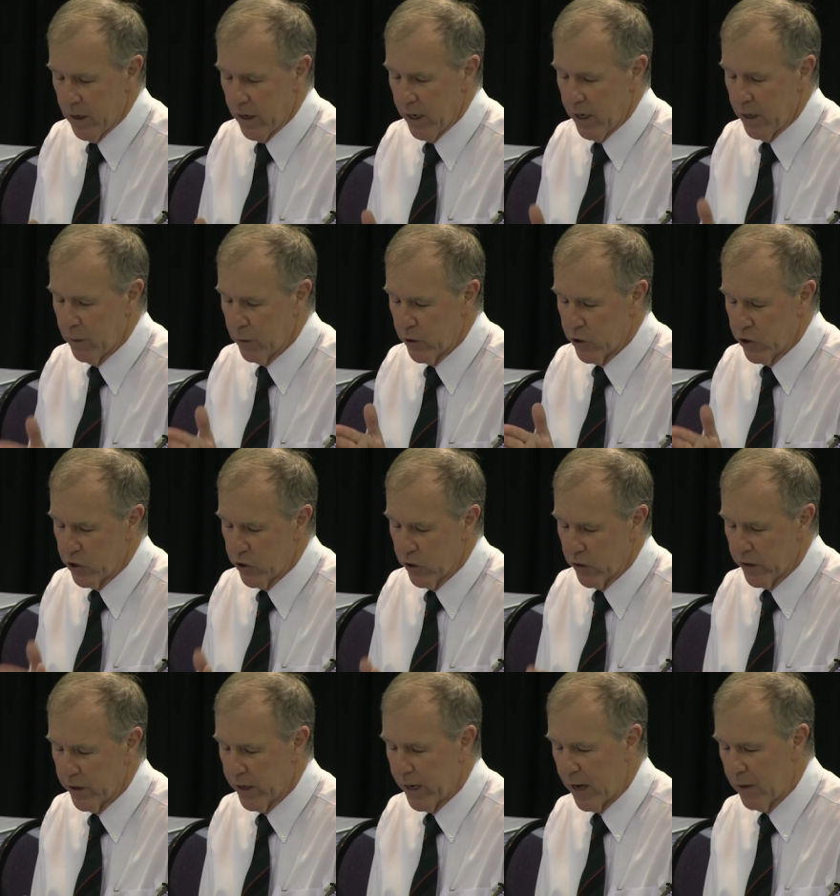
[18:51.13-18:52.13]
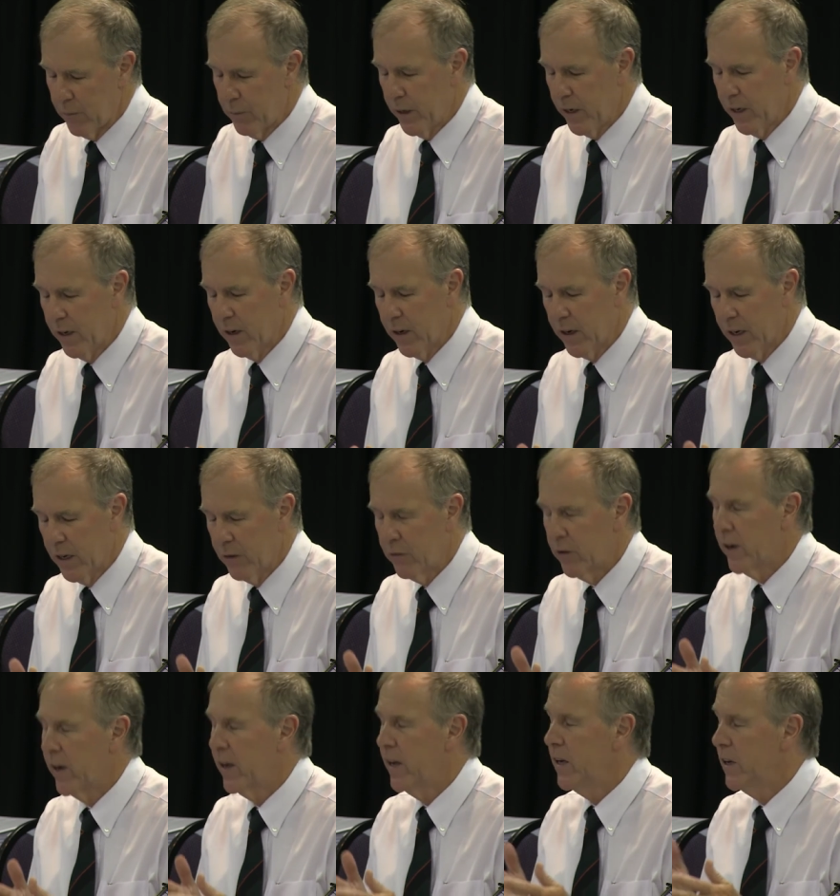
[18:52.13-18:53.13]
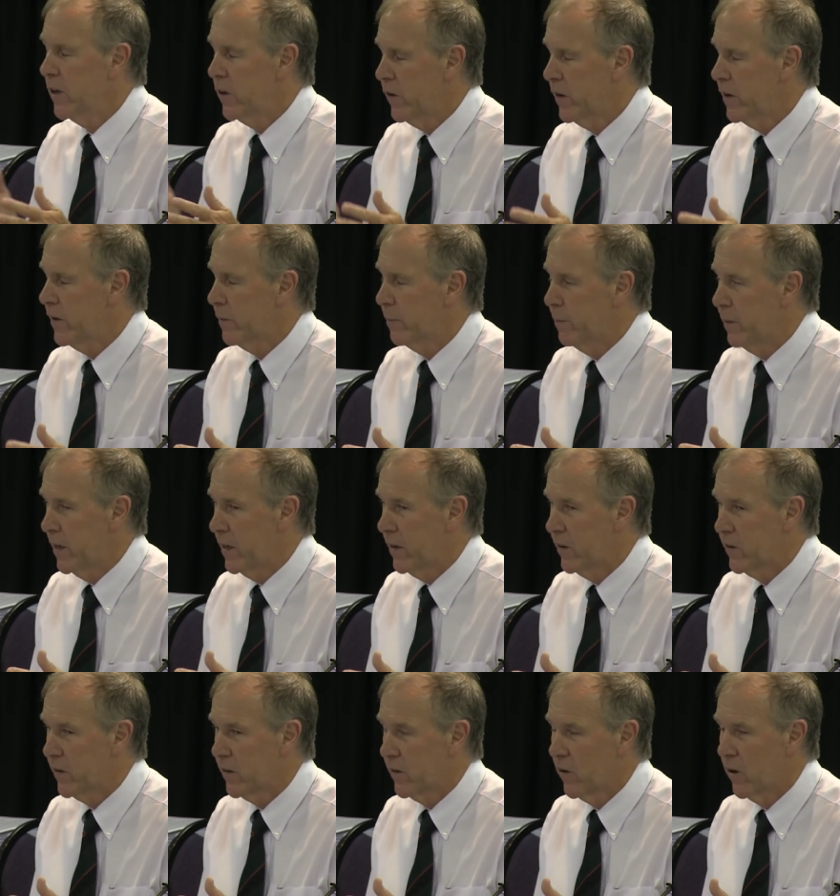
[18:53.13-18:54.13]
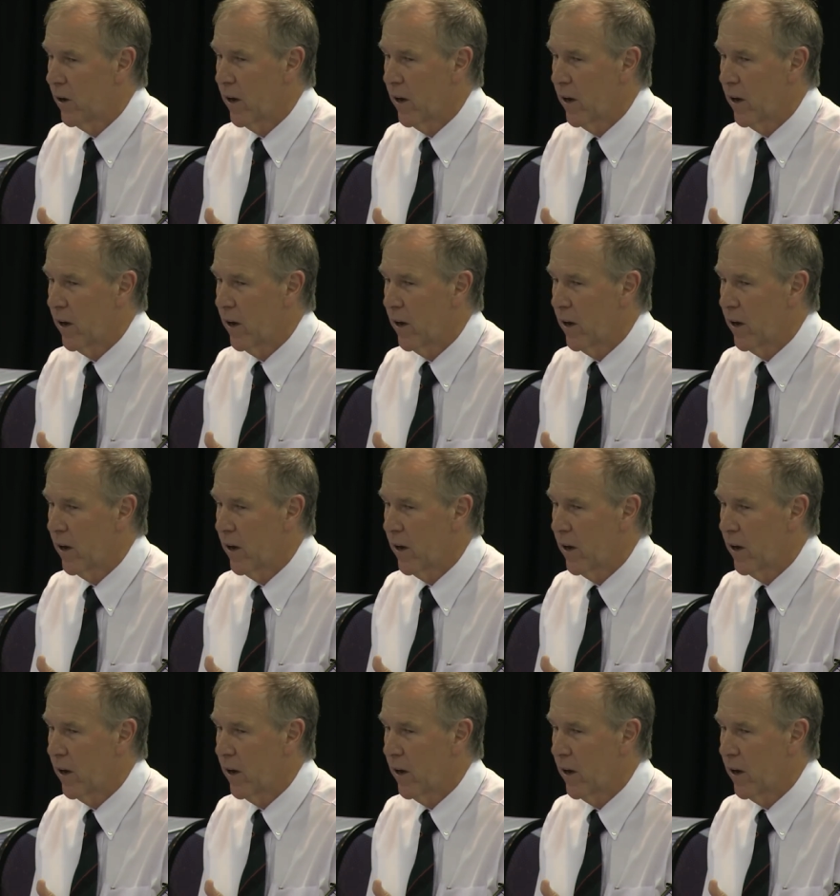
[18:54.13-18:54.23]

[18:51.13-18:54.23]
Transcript: in which children have been given increased meat,